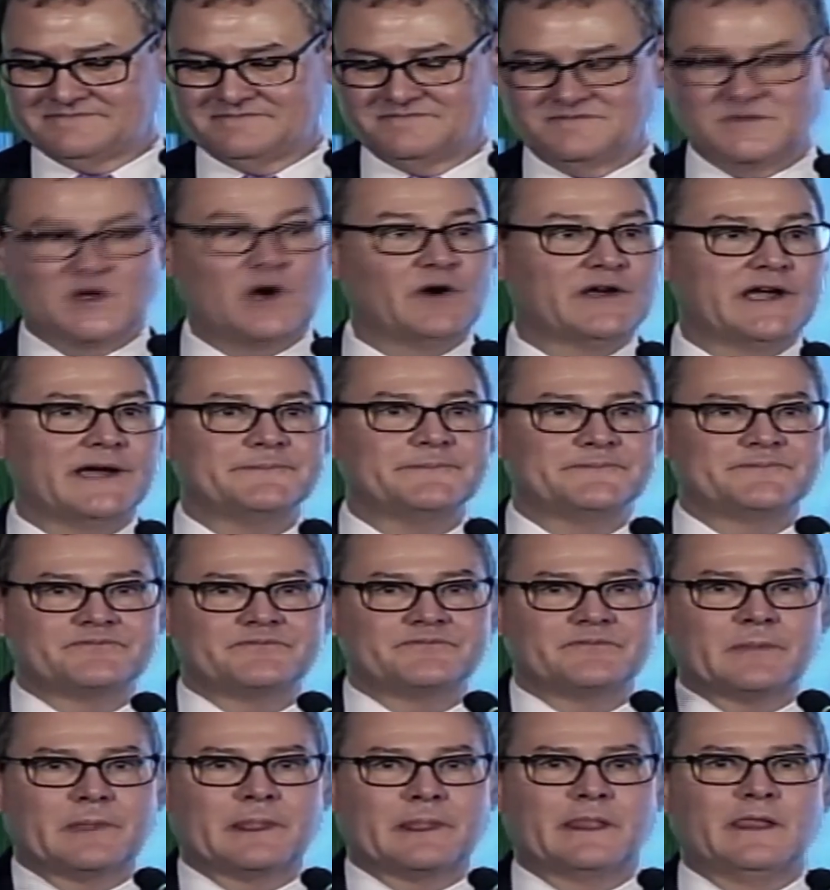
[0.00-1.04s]
Okay.
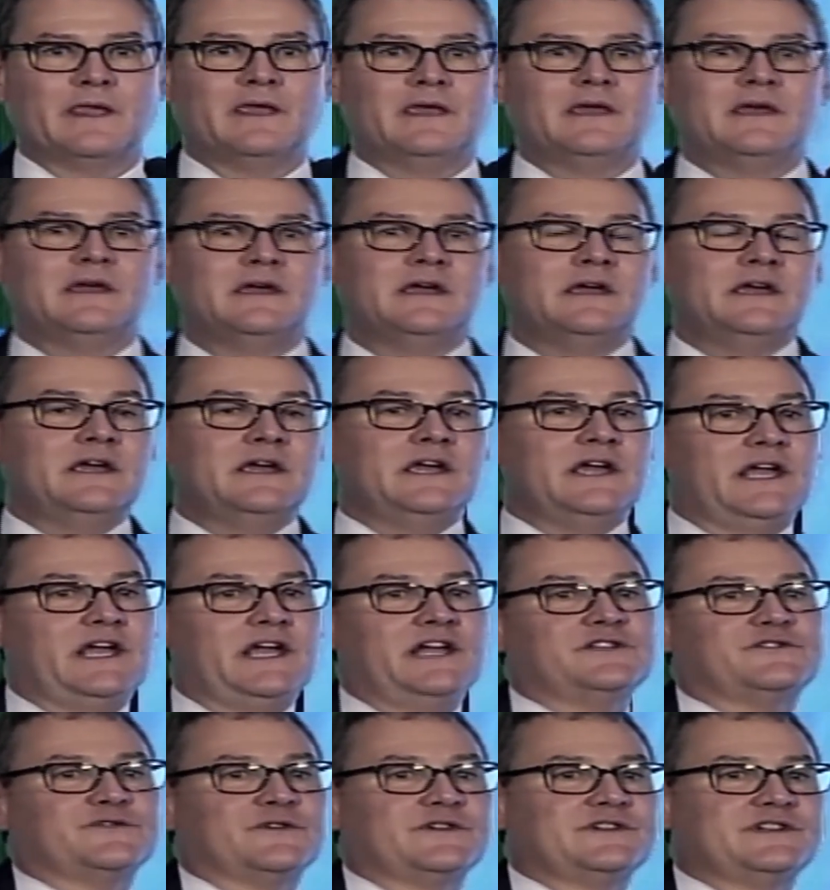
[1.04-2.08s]

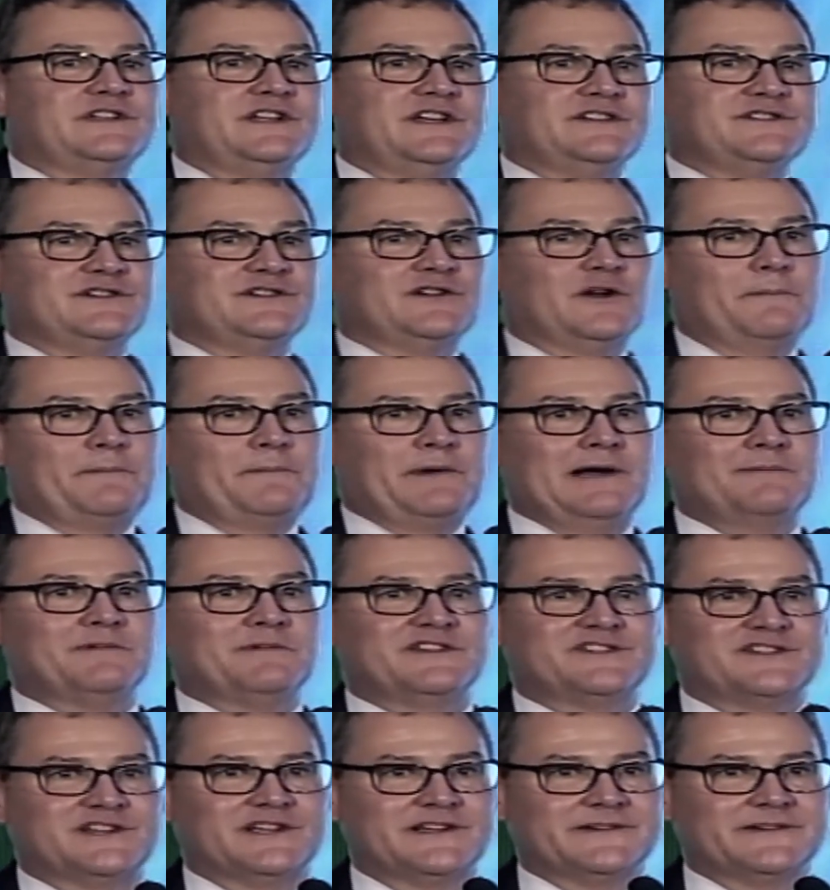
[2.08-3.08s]
In traditional publishing,